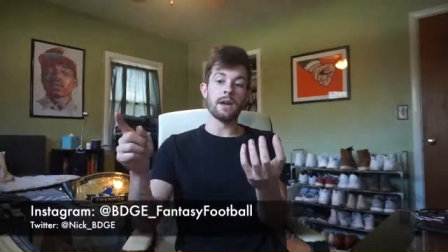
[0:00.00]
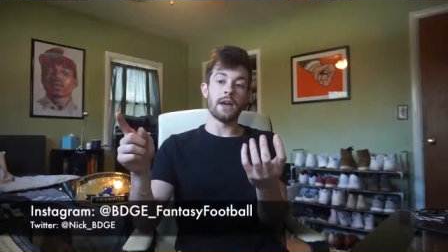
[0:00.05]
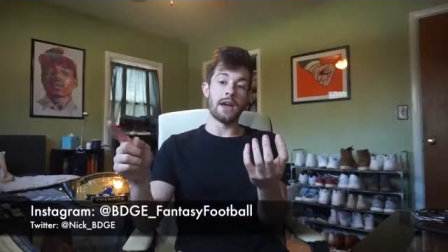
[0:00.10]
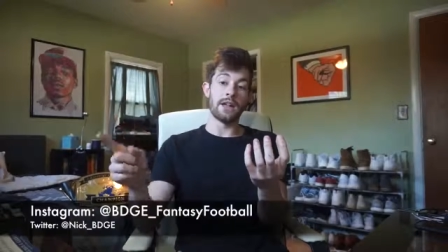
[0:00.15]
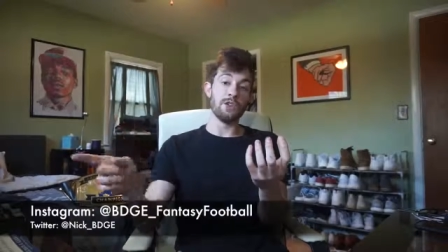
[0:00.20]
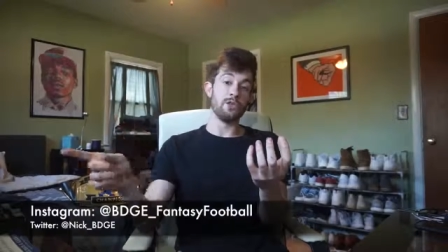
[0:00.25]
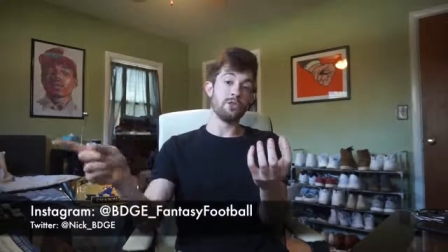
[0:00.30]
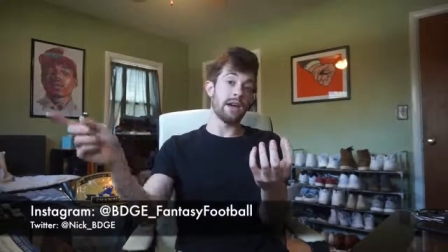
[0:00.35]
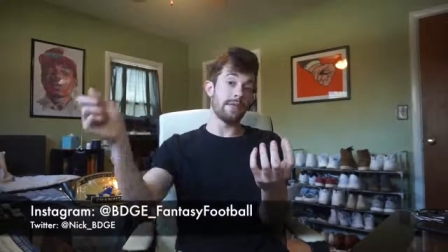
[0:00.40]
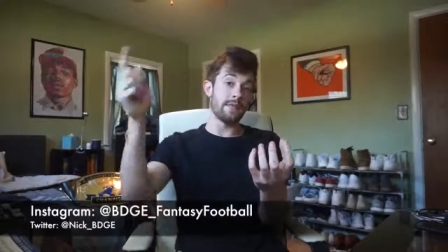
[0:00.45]

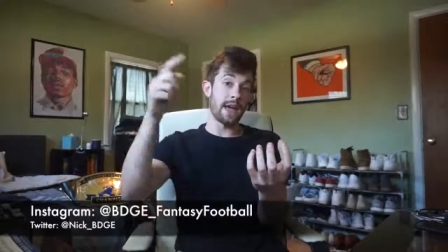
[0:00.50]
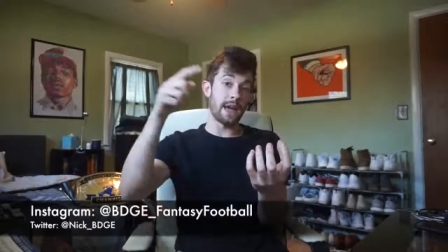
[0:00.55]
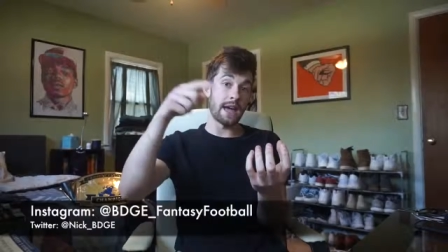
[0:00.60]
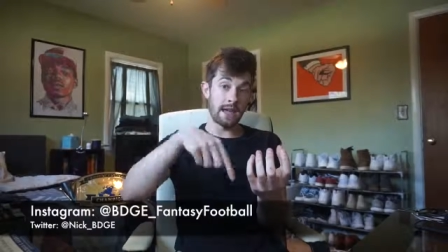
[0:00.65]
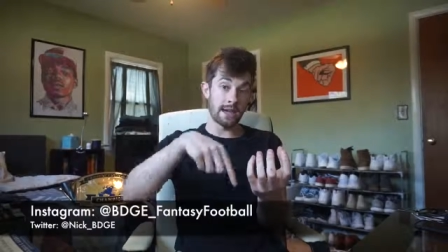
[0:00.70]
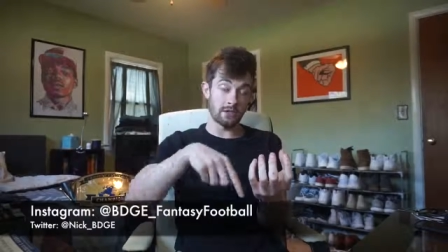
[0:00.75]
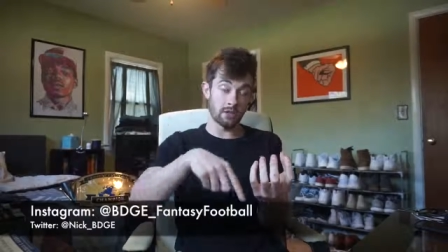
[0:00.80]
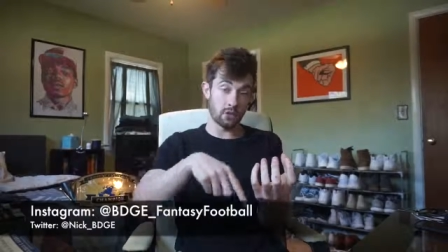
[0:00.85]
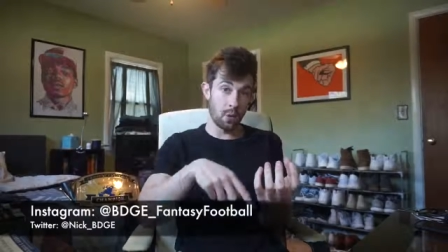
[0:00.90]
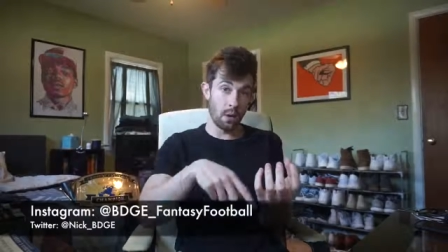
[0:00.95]
and you get
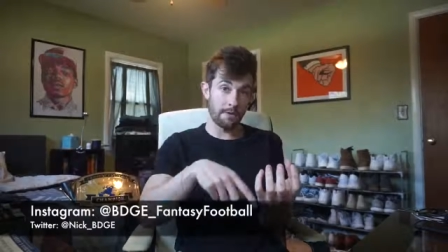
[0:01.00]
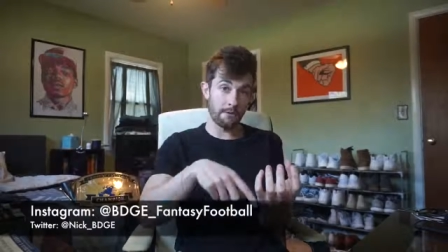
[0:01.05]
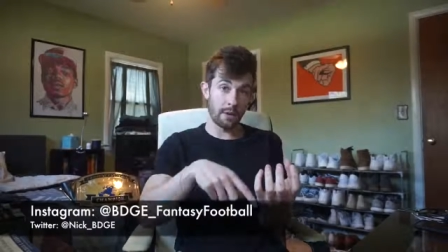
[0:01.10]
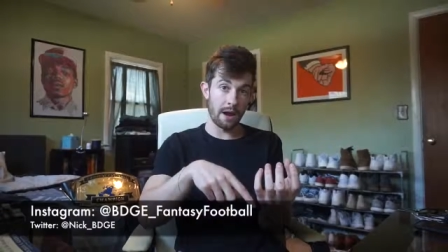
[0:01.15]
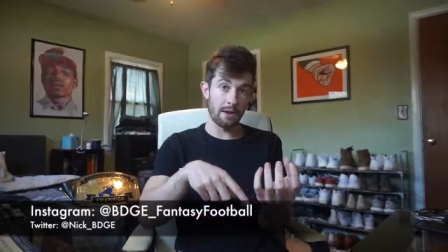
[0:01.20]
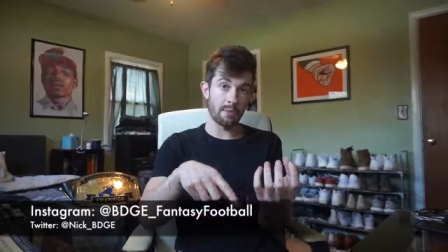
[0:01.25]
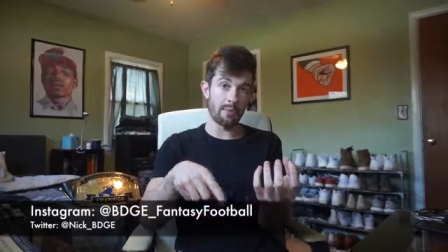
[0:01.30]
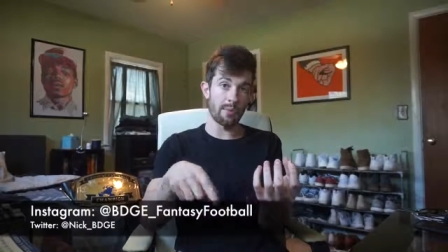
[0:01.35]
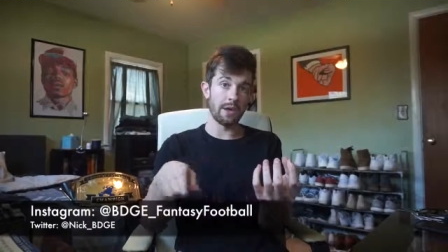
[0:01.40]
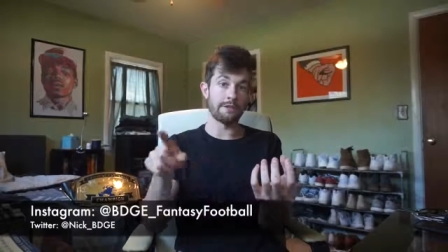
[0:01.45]
that 12th
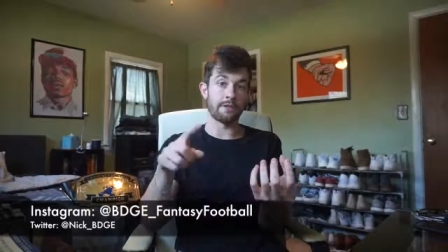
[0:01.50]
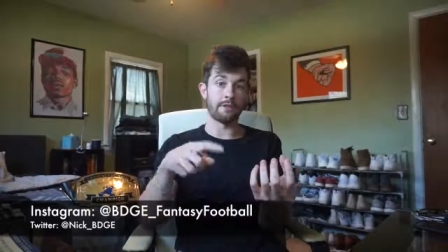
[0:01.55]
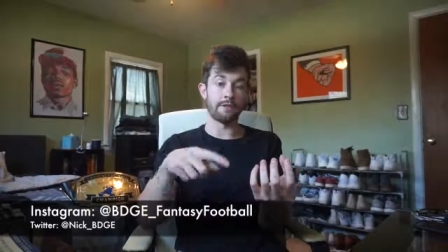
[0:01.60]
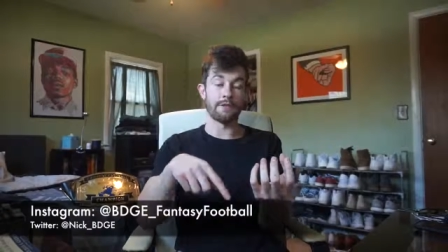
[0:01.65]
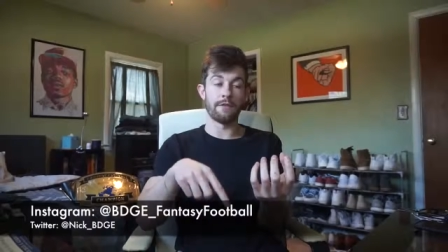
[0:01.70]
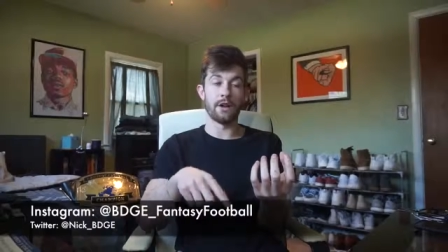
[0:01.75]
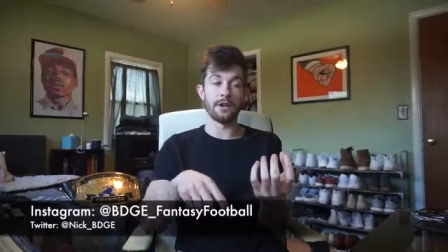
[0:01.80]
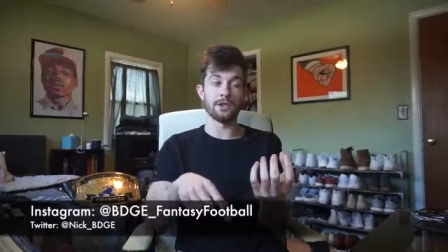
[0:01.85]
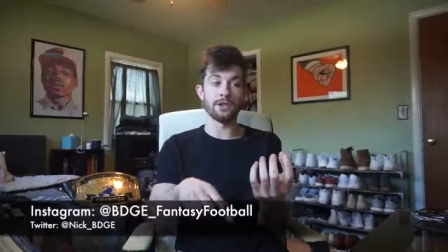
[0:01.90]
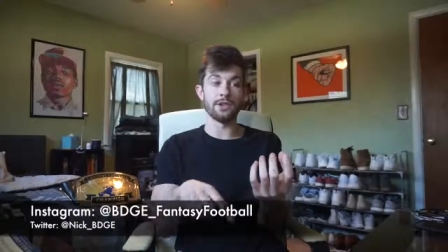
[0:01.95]
round pick for
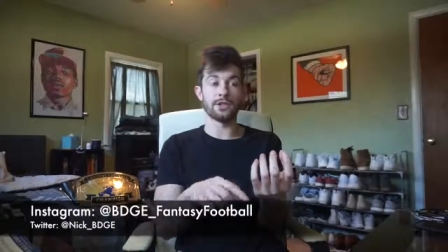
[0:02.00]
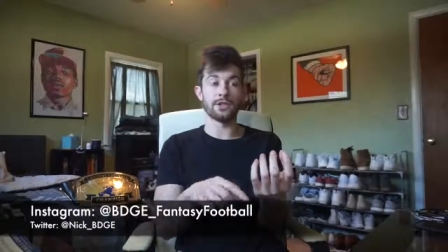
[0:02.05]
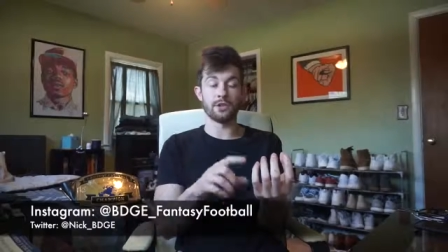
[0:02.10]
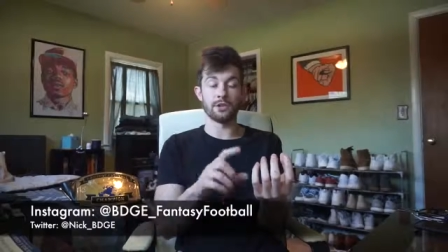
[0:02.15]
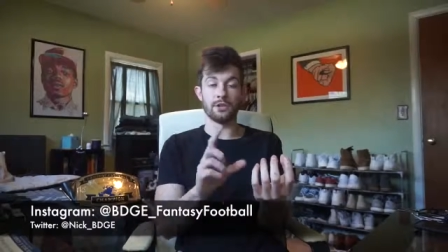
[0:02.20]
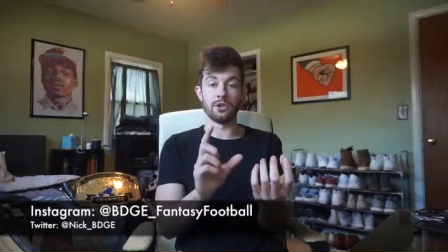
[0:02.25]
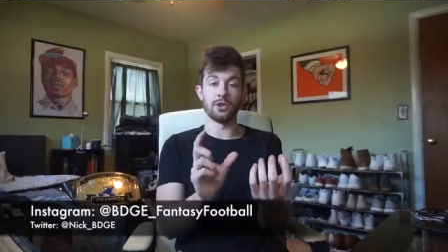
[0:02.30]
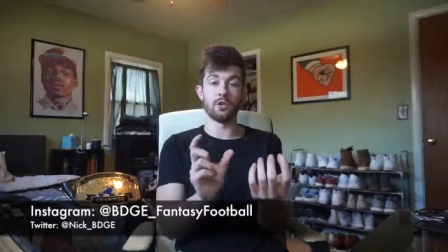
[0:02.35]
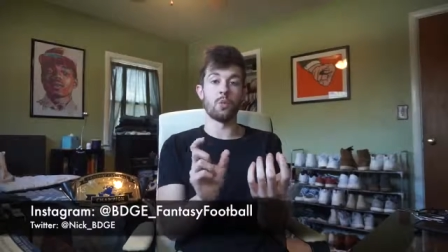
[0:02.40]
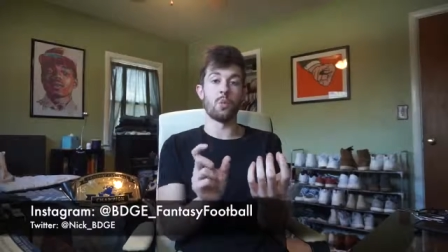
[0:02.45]
Funchess,
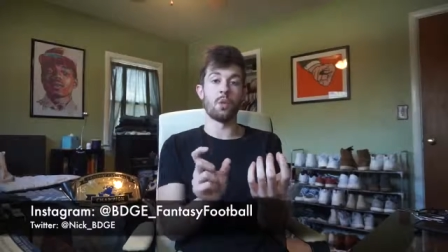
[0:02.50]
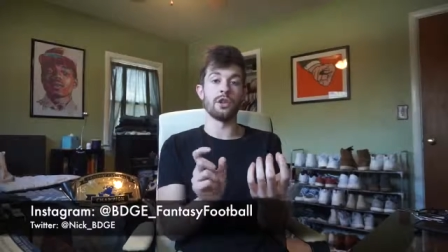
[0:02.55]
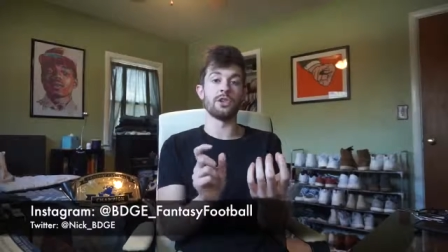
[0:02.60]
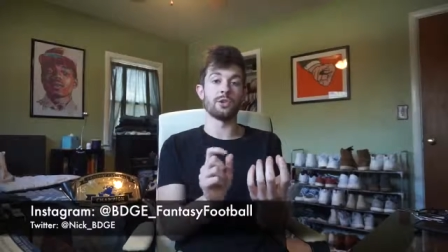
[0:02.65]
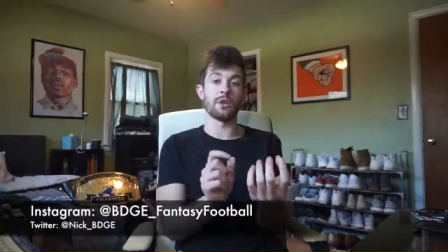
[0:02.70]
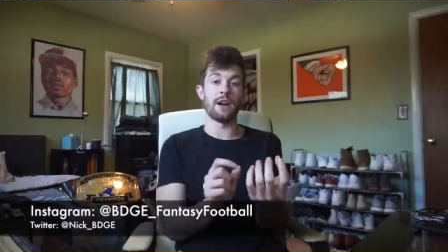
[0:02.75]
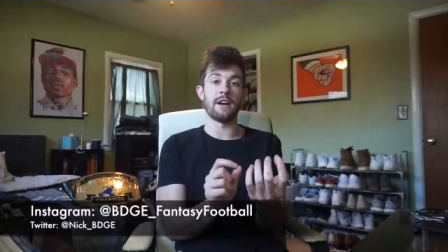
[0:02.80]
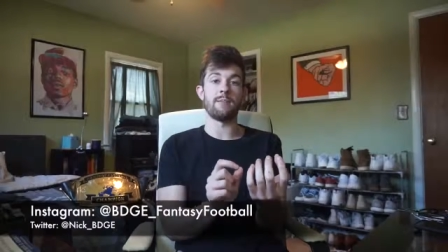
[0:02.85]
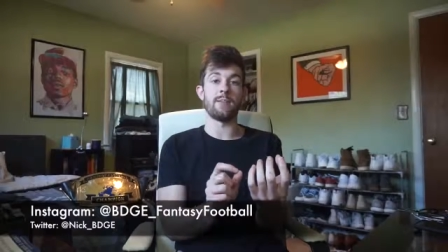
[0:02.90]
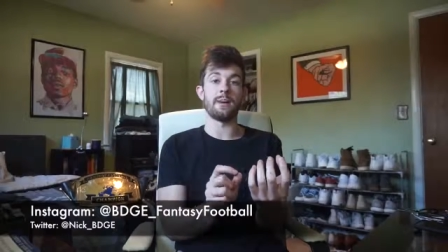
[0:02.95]
so you're 1
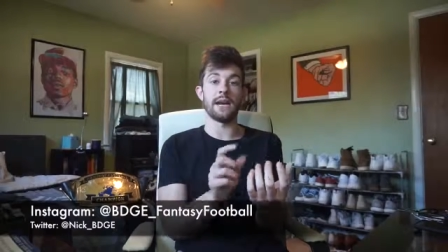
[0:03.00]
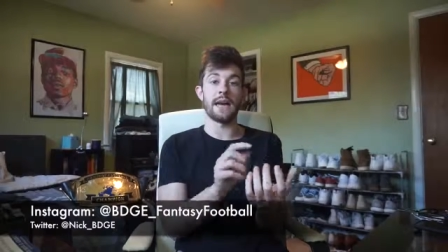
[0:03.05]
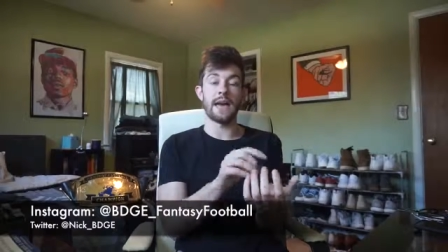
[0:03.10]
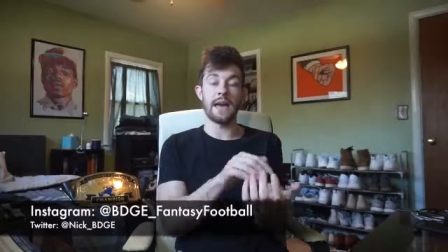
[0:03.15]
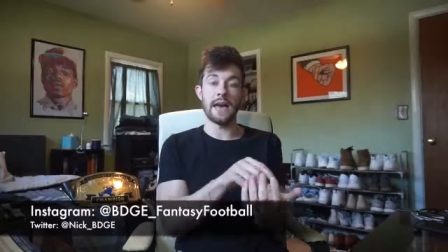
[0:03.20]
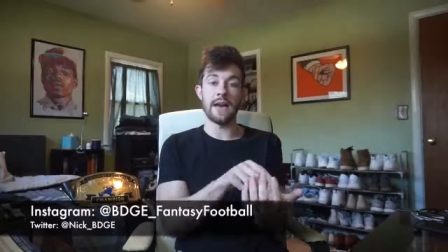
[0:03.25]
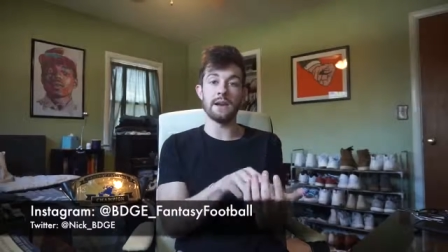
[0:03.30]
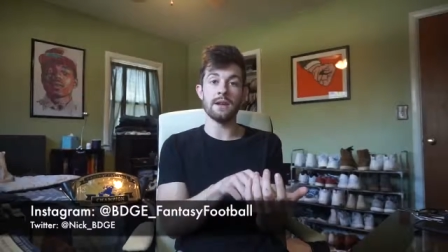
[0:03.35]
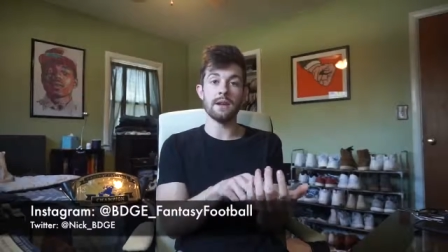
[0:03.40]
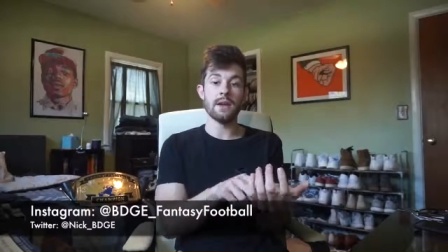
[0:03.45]
draft pick
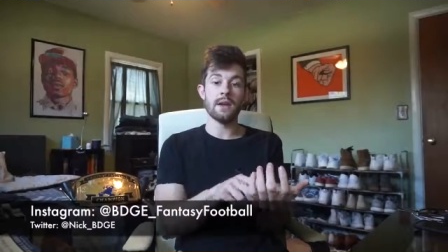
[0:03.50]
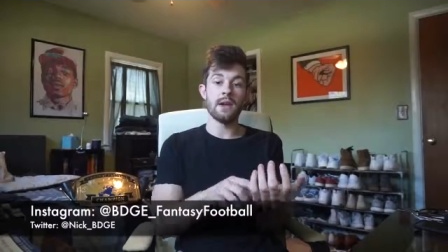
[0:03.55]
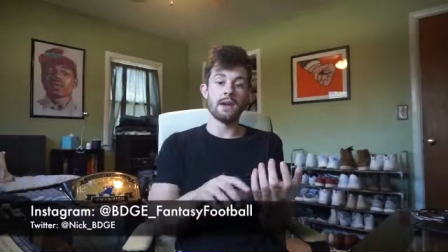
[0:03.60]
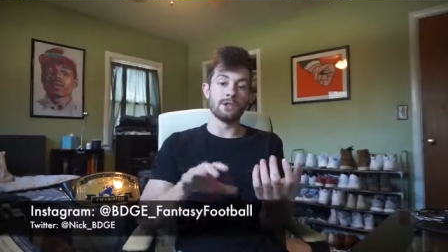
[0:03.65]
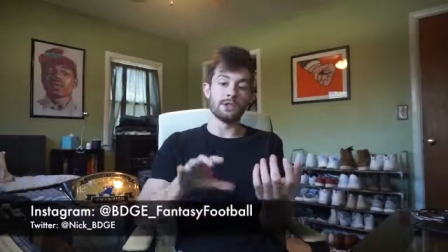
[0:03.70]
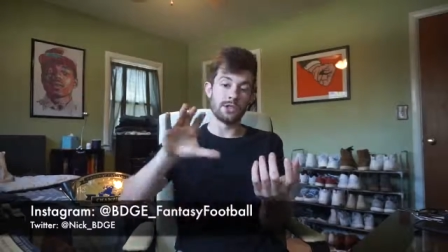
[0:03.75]
ahead.